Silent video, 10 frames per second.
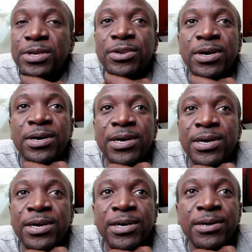no,
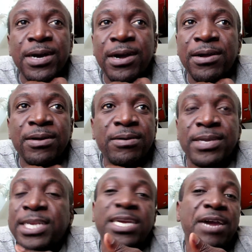uh,
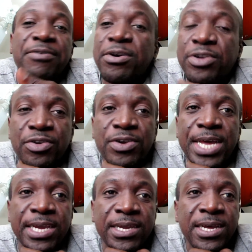getting around, you know,
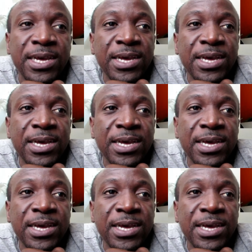like